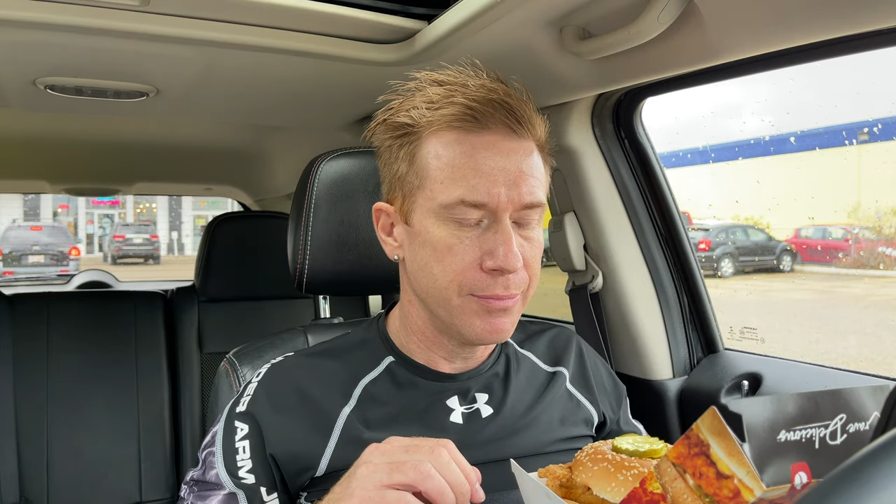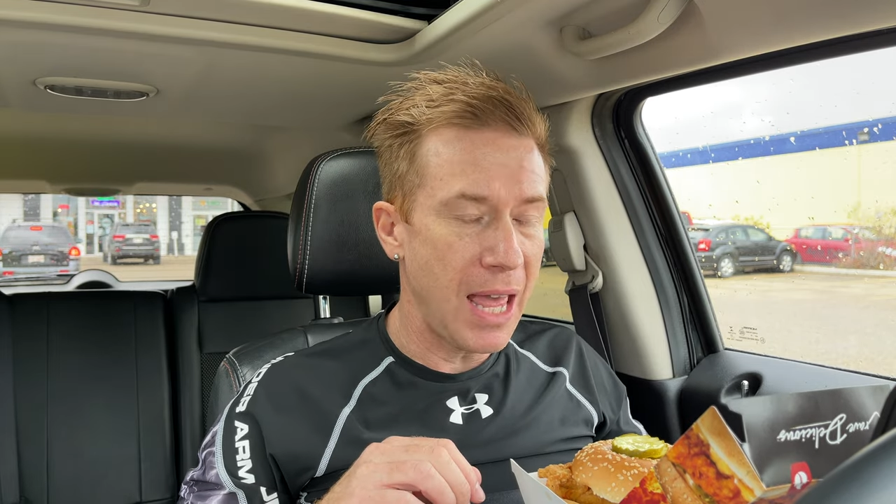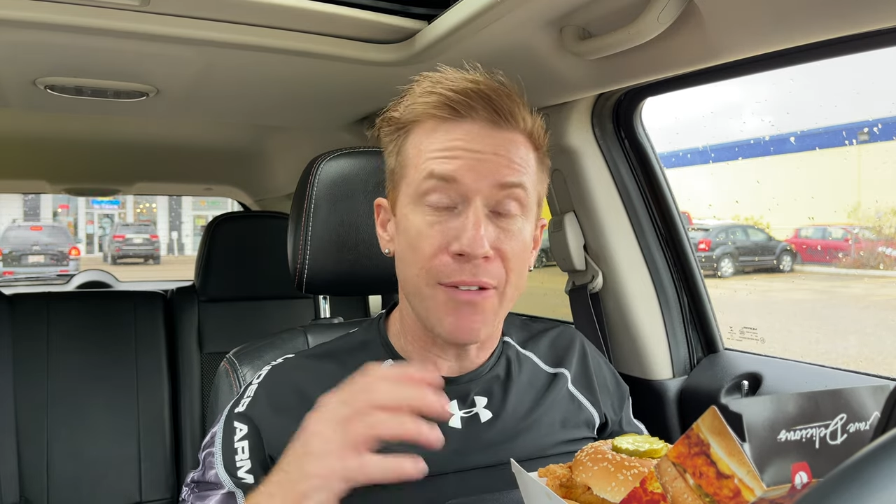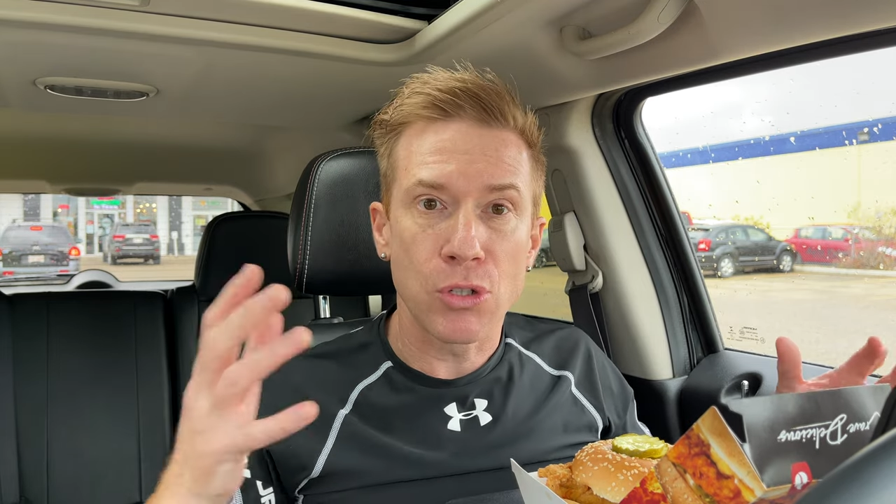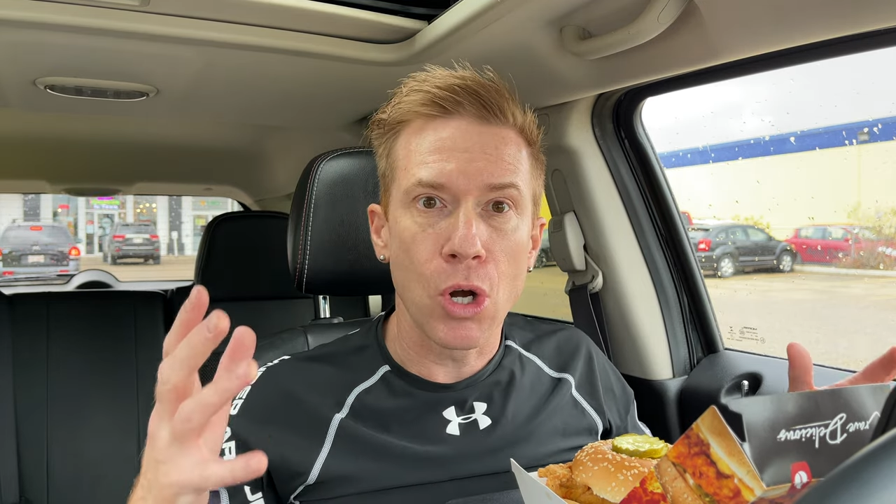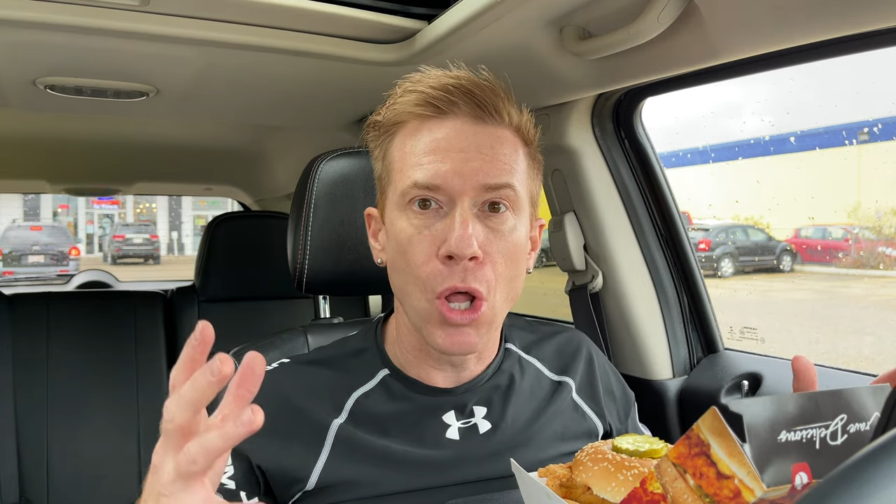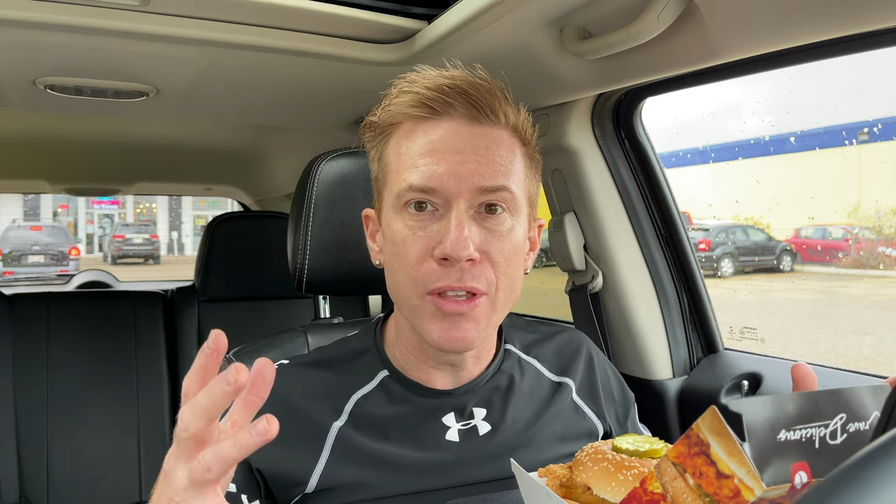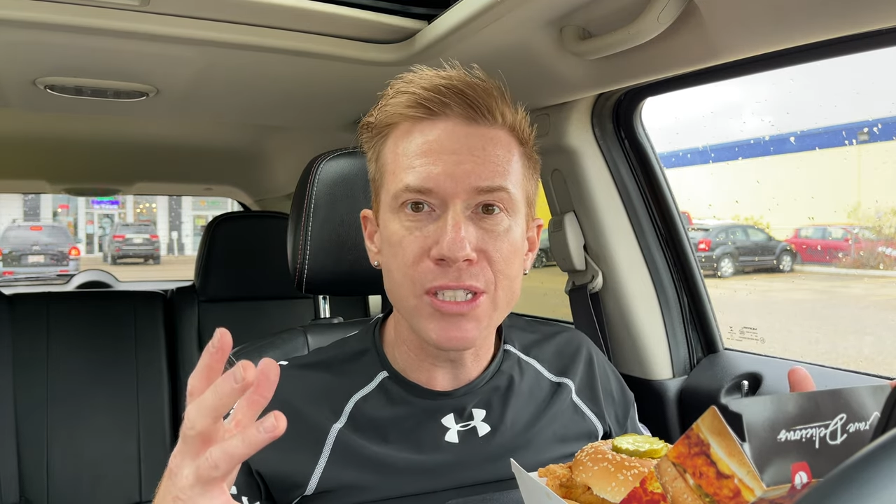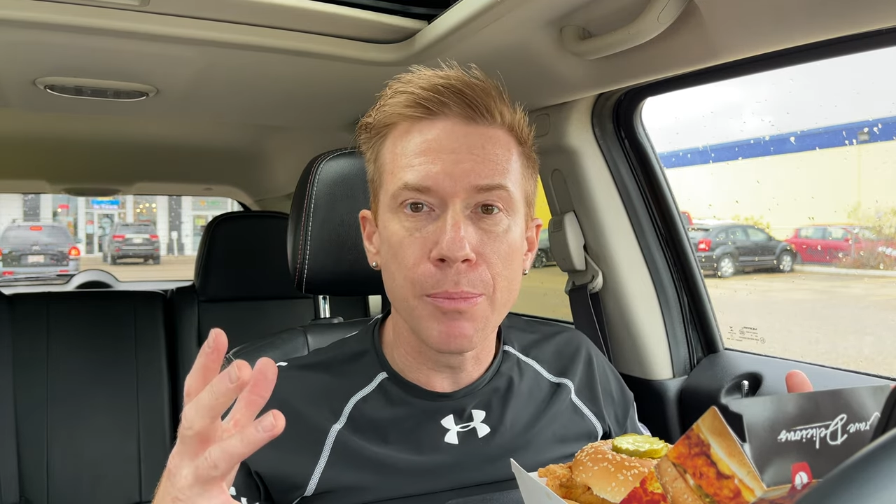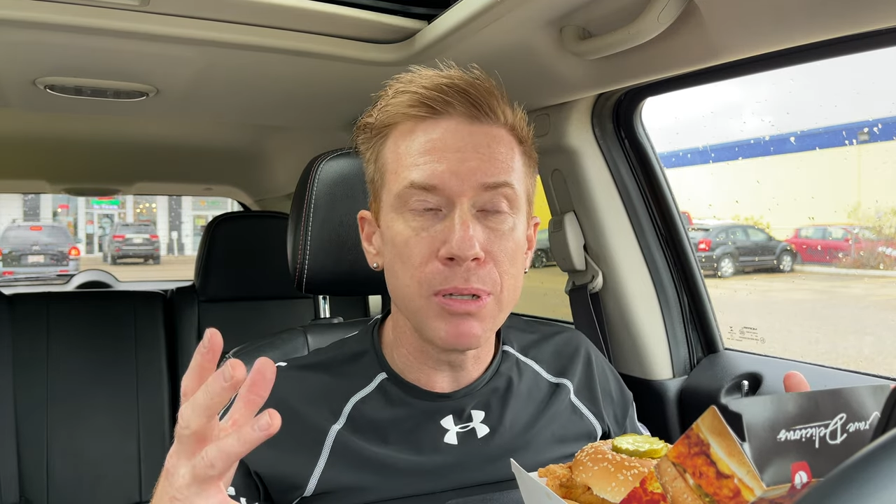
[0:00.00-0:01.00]
After all
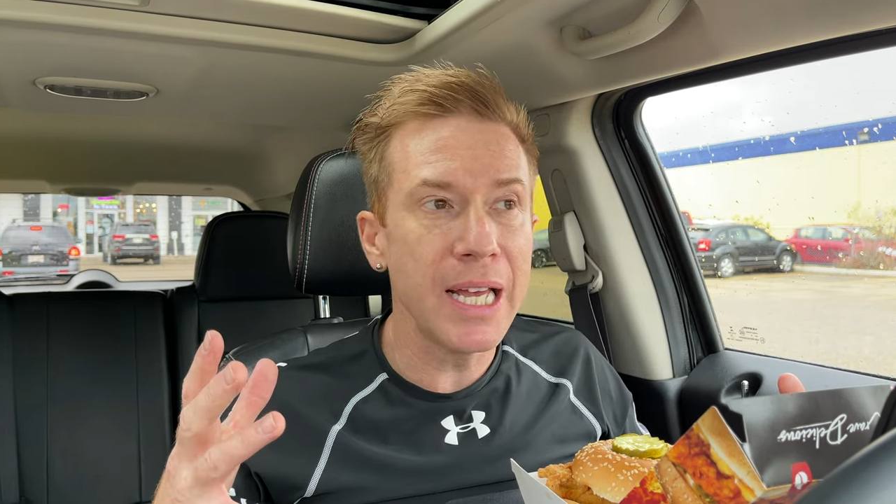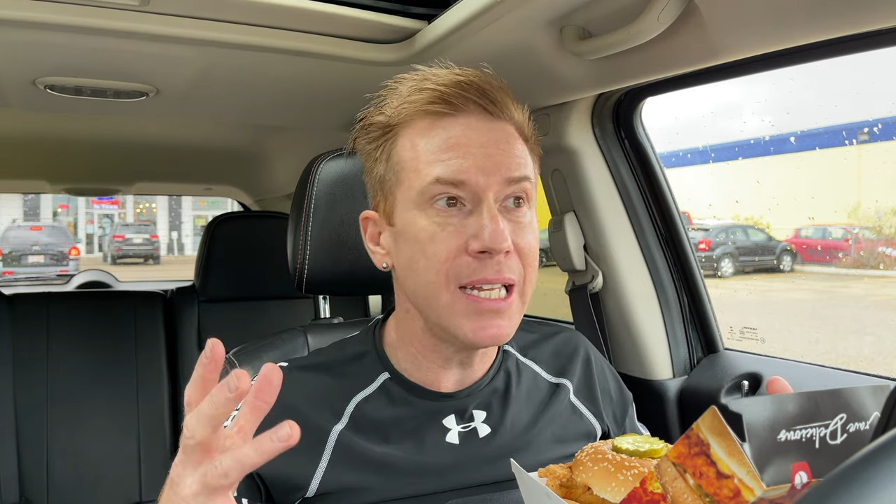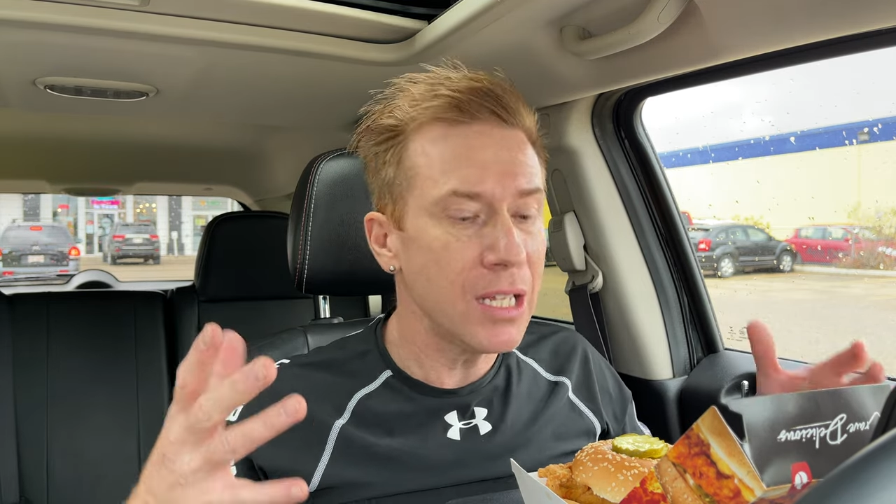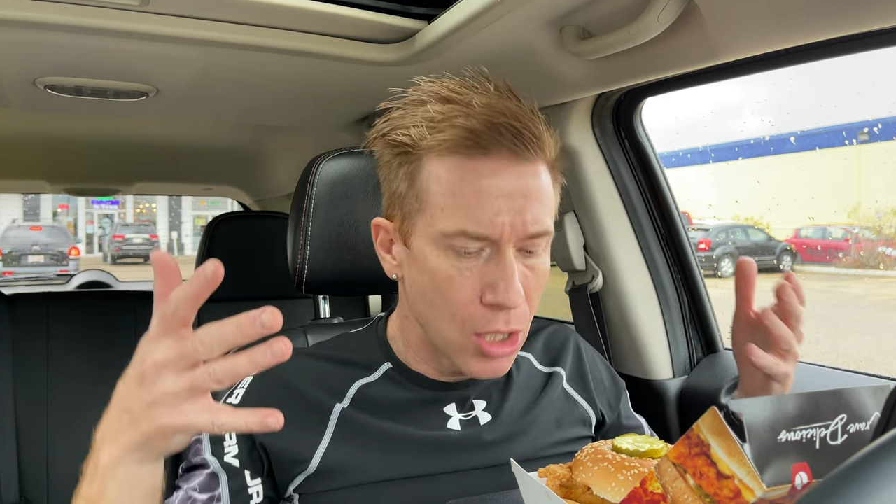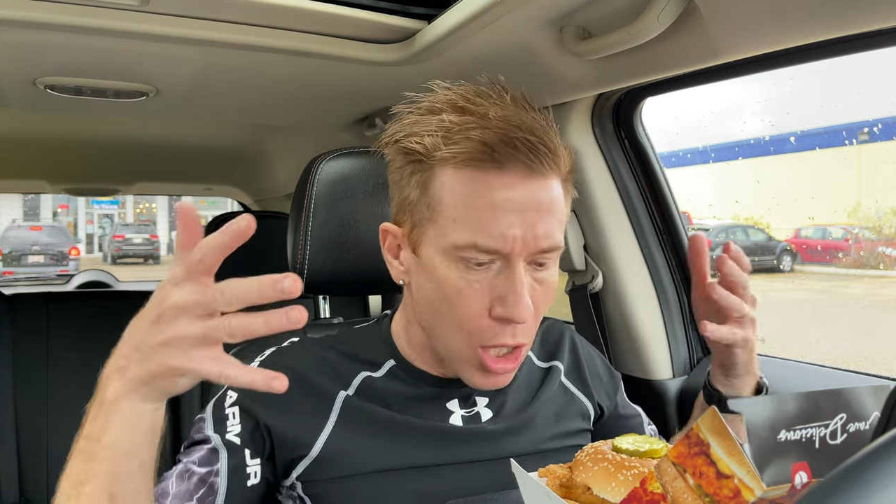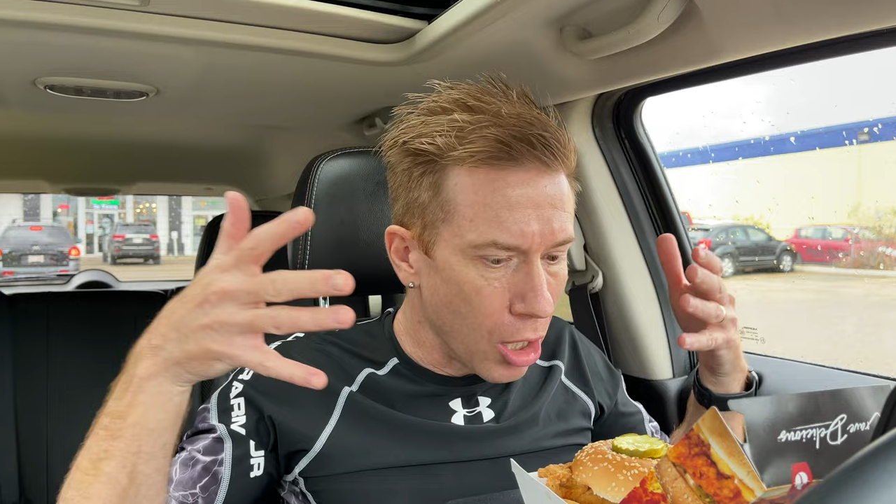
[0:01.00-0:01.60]
this complaining,